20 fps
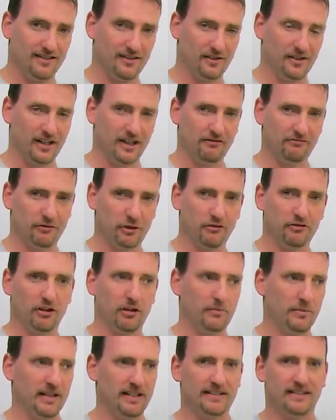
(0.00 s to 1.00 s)
Okay,
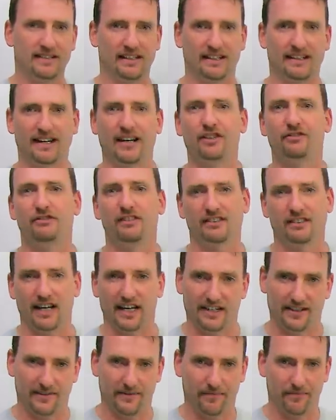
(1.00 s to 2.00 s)
rural means like
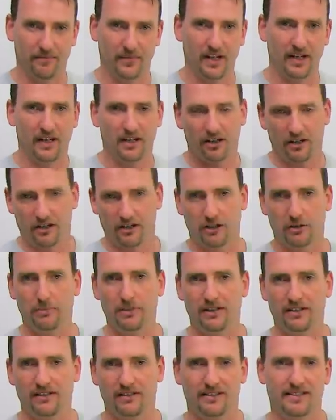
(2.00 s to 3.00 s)
countryside.
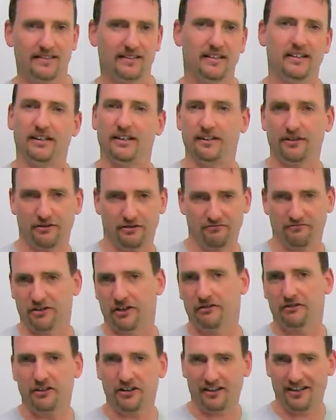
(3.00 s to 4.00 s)
Urban, city,
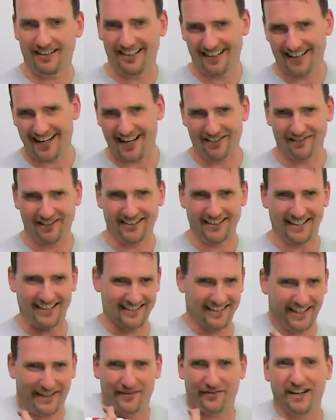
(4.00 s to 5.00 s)
rural, countryside.
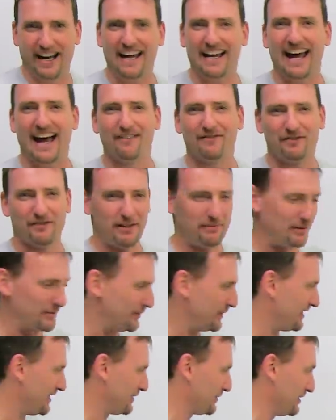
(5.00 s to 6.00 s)
See, even I have trouble
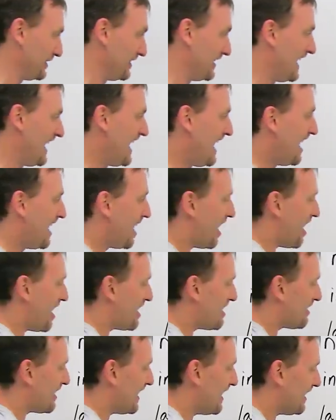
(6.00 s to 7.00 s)
with this word.
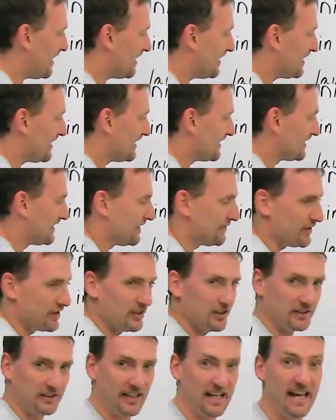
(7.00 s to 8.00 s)
RL is
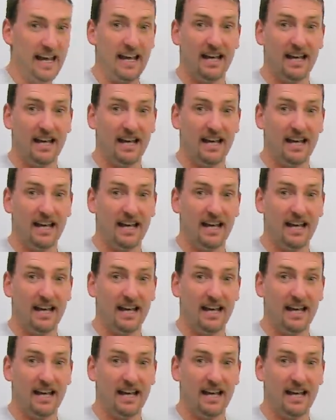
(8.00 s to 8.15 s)
difficult.